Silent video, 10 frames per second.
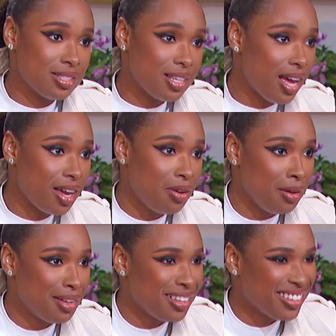to shave.
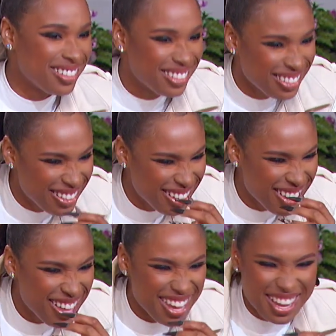
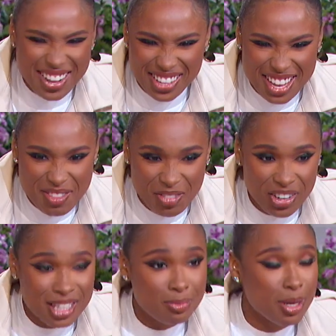He gonna get me for
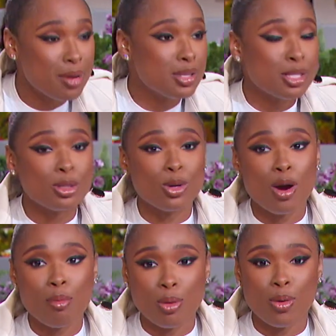this, but it was
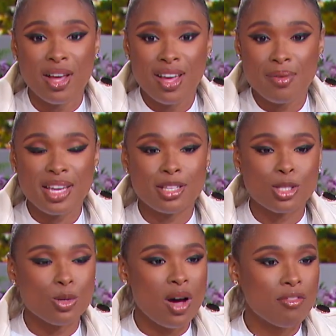adorable because
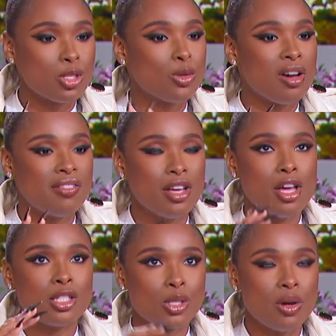two of, two of,
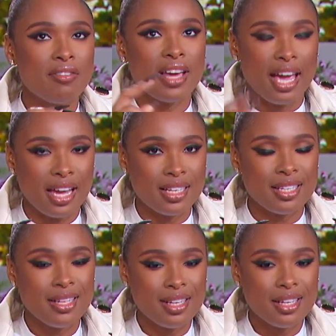two of the eight
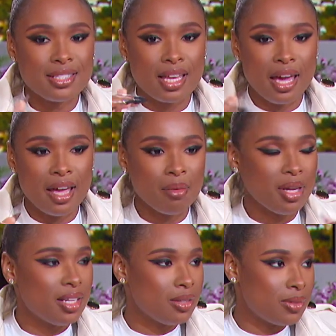is Cam
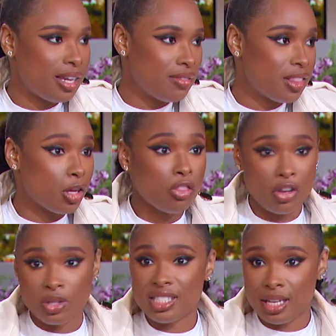and little David. They're
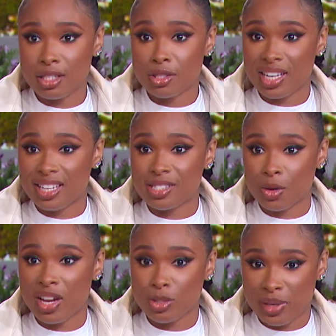thirteen, so they get to
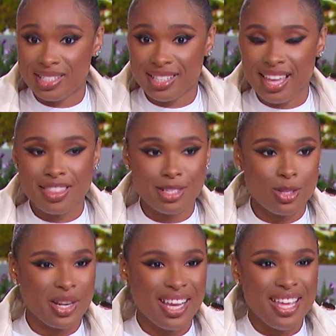graduate together.
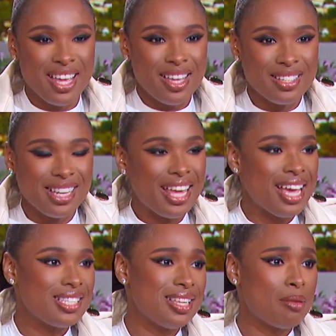So they, the
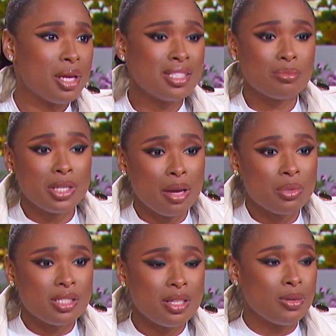last time, I, when they
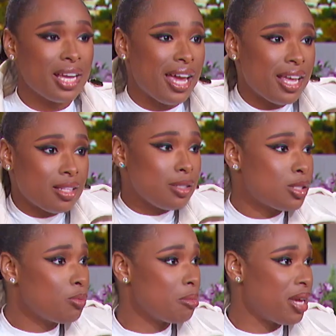was little, they had the little
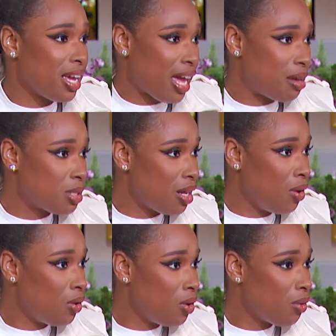Superman capes on,
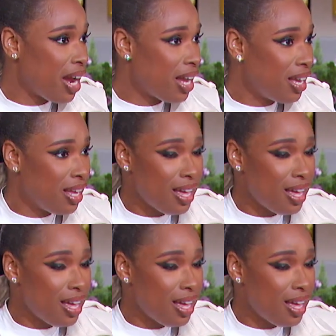right?